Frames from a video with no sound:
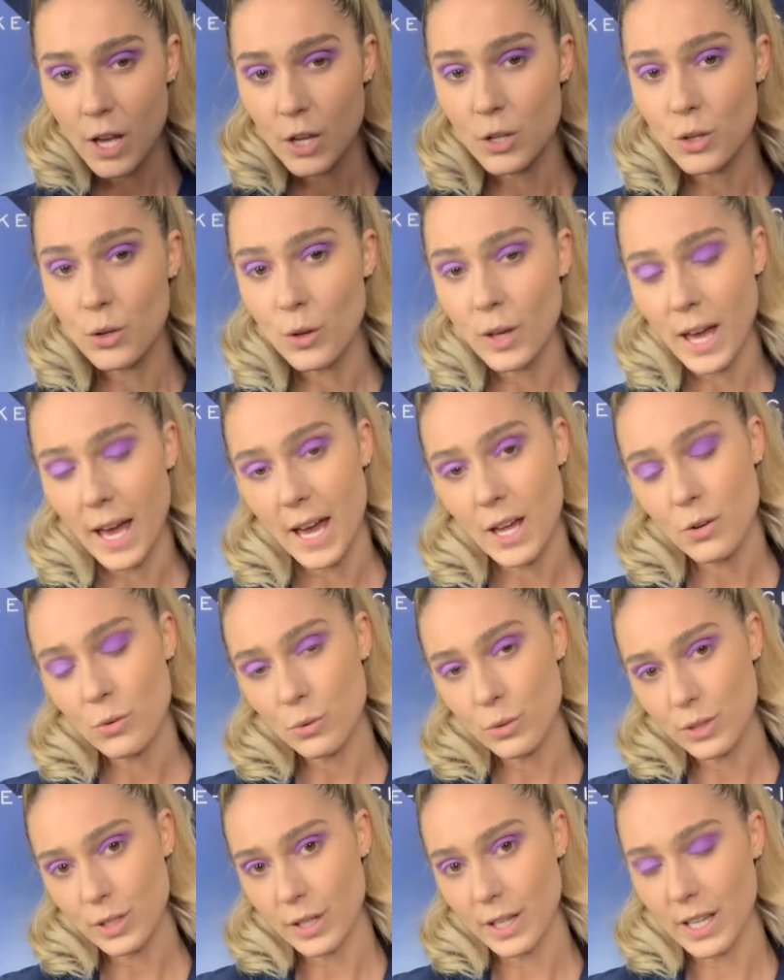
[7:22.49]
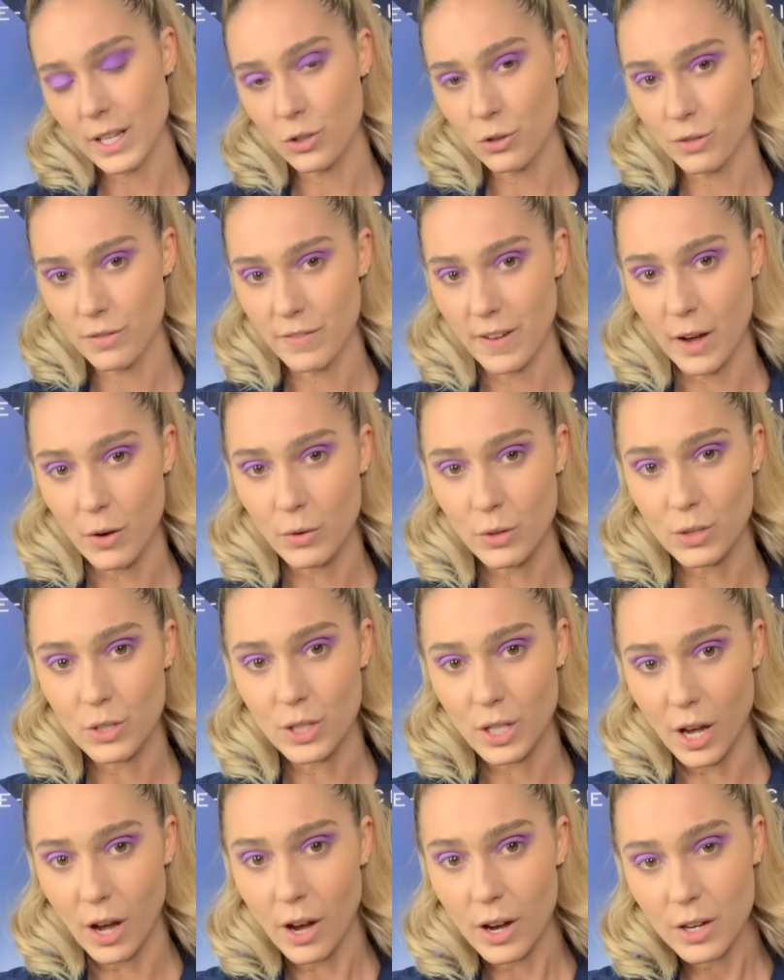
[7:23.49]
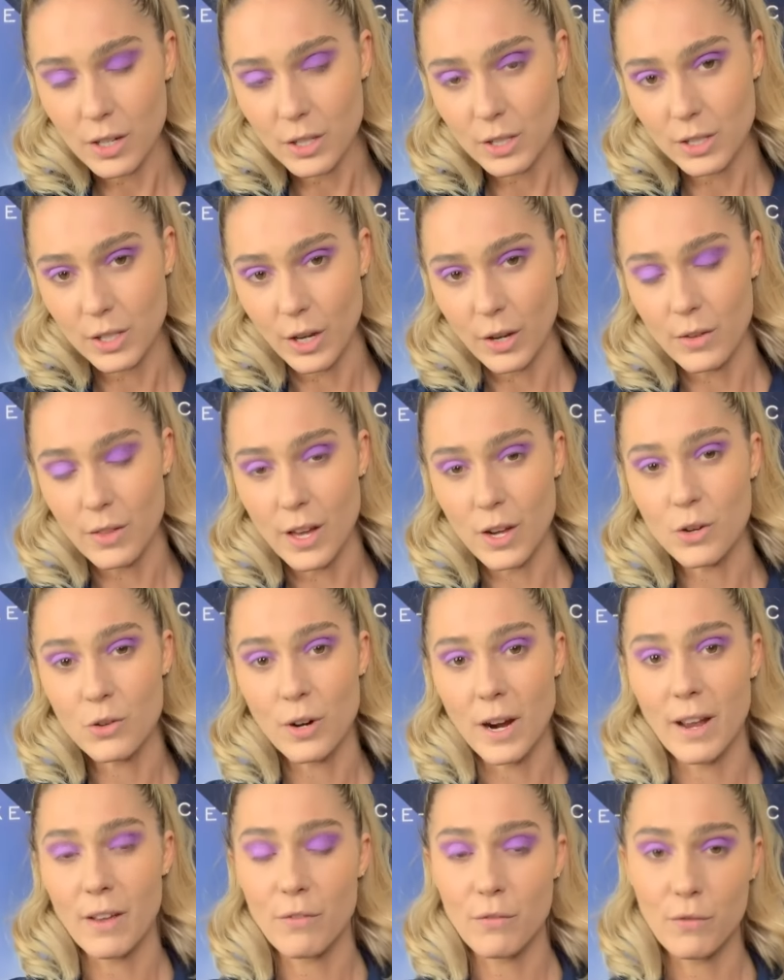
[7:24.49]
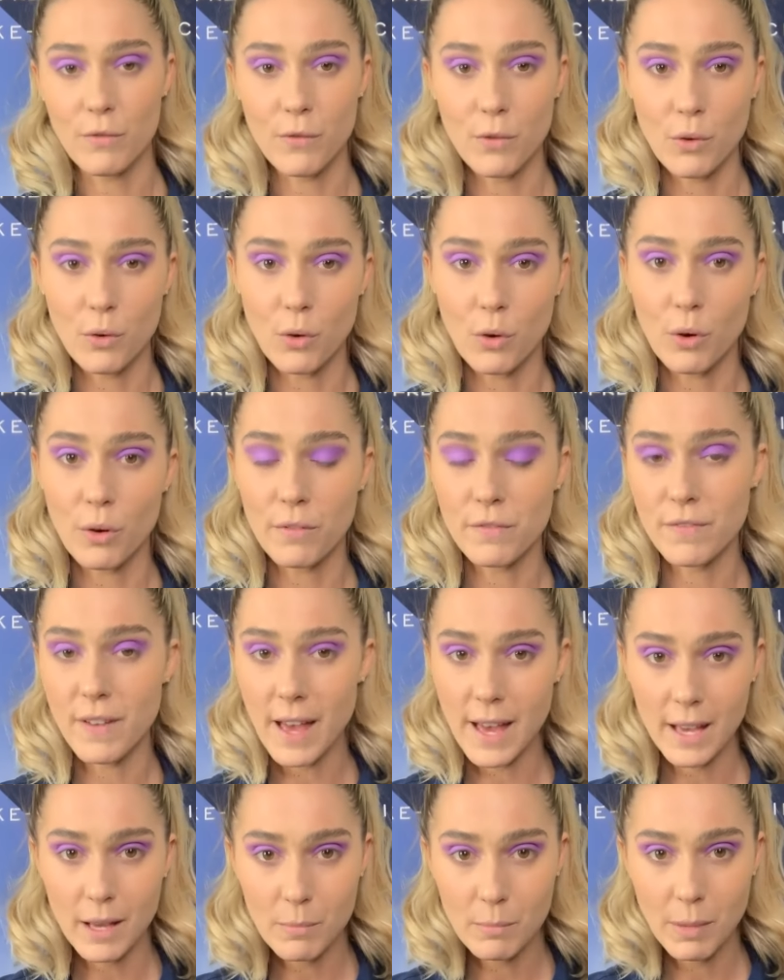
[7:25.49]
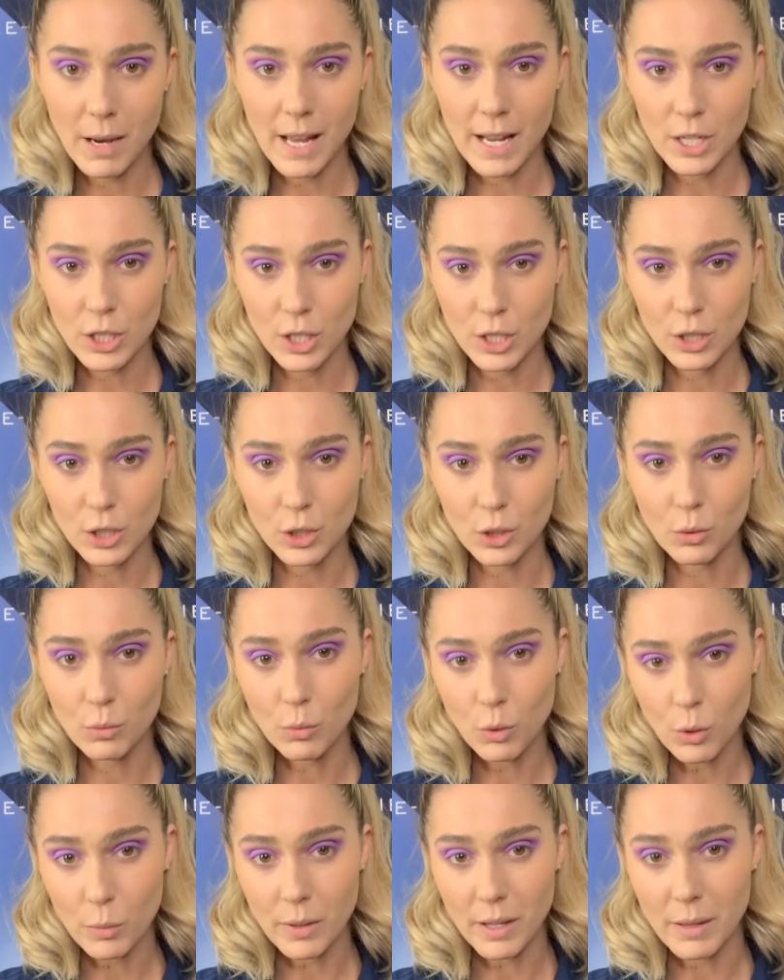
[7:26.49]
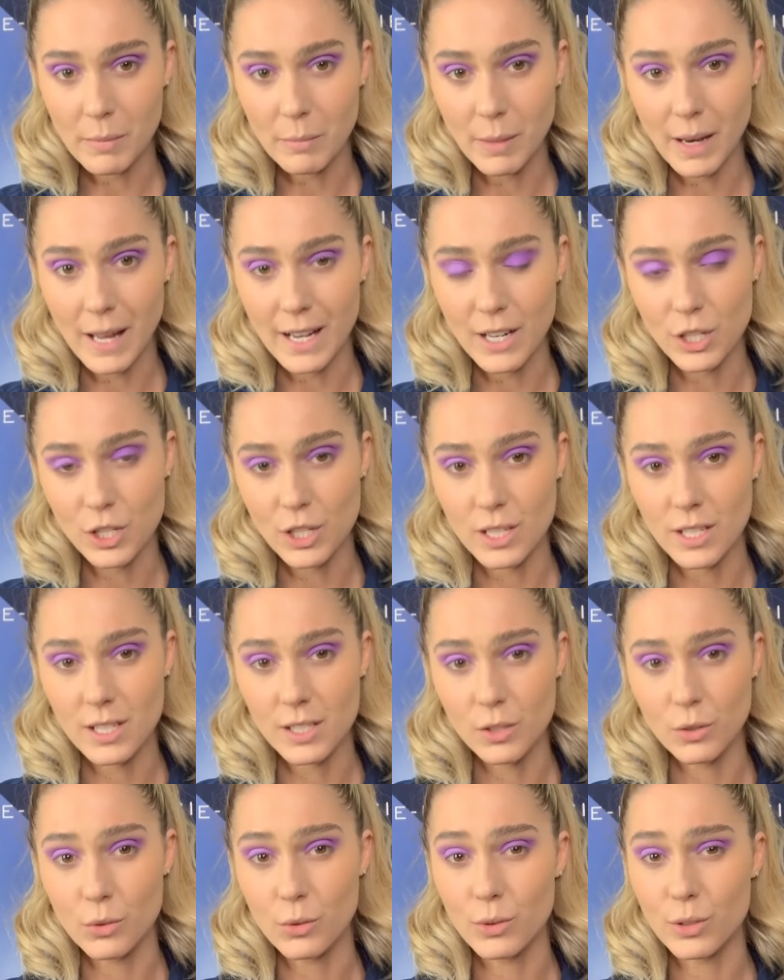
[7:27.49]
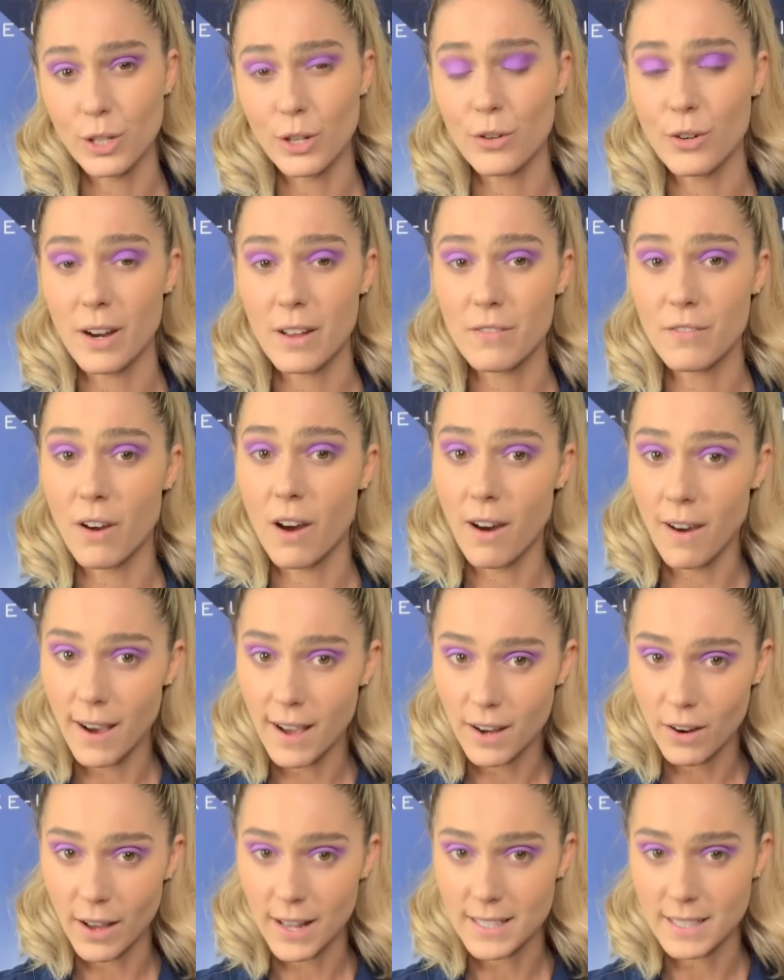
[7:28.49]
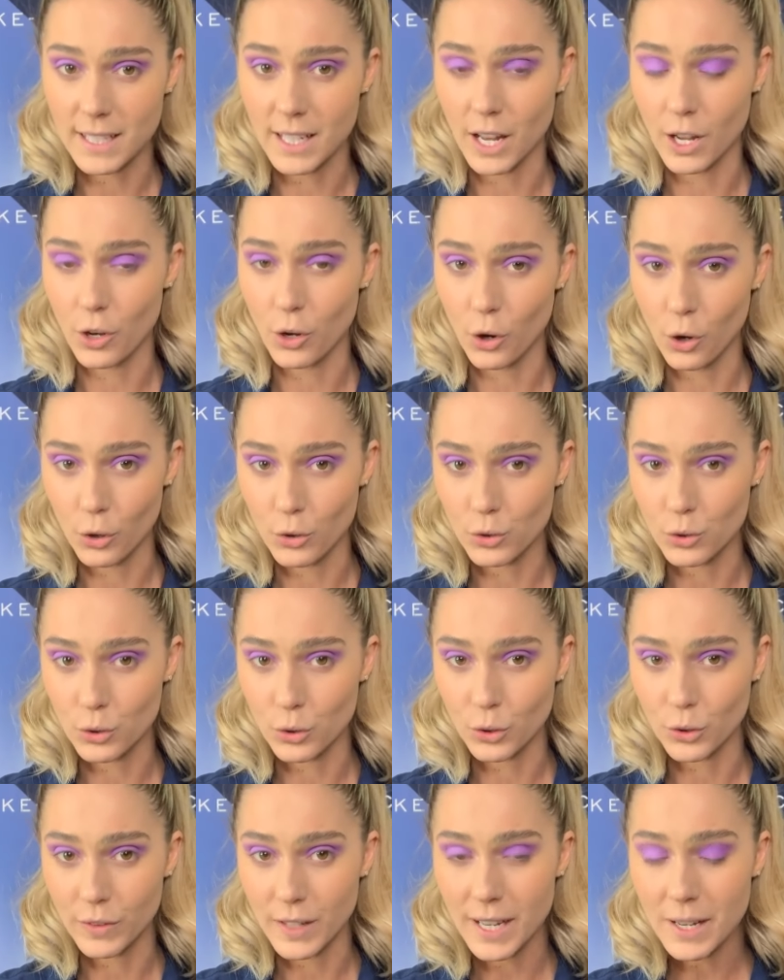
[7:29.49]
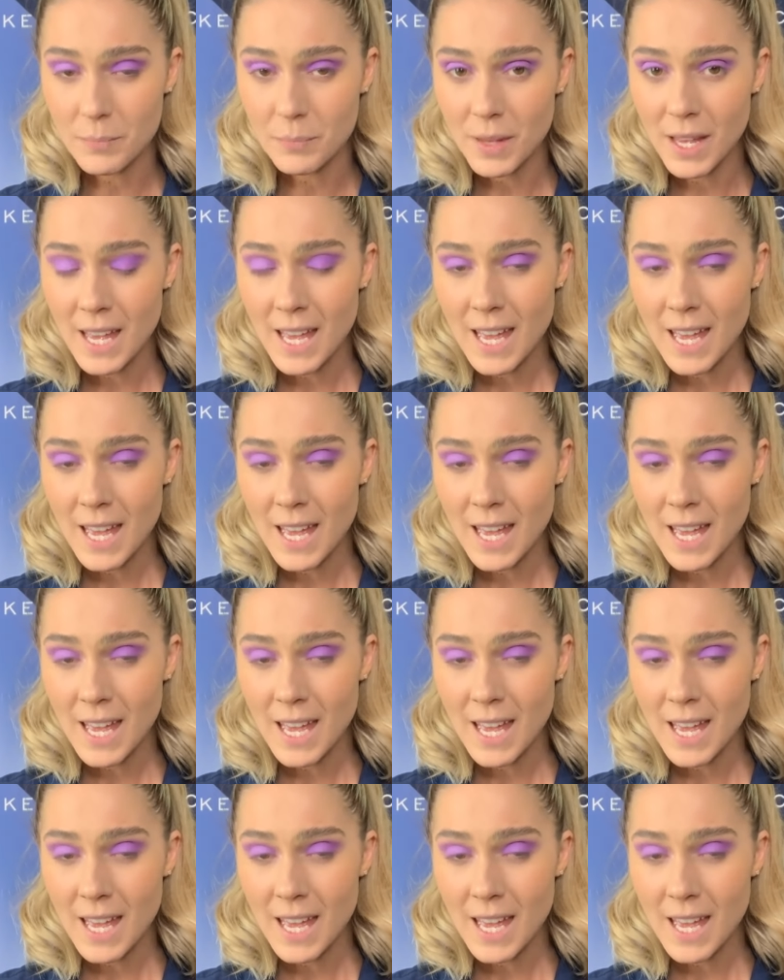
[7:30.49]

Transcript: You can also get Trafalgar Dark, so they're great for fair complexions to warmer complexions, also great for highlighting and contouring.